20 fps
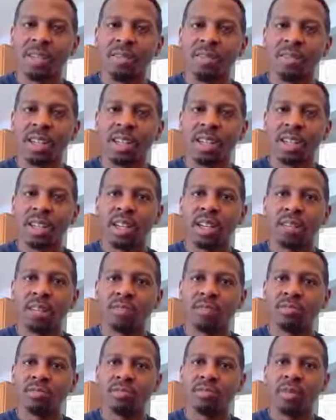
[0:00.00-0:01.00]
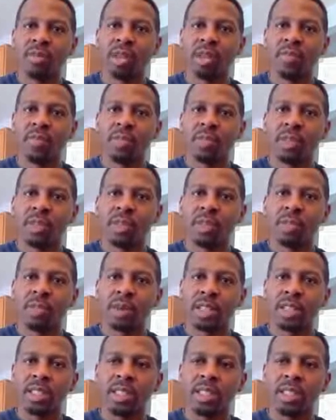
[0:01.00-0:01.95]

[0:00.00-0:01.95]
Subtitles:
As soon as I let go, it goes back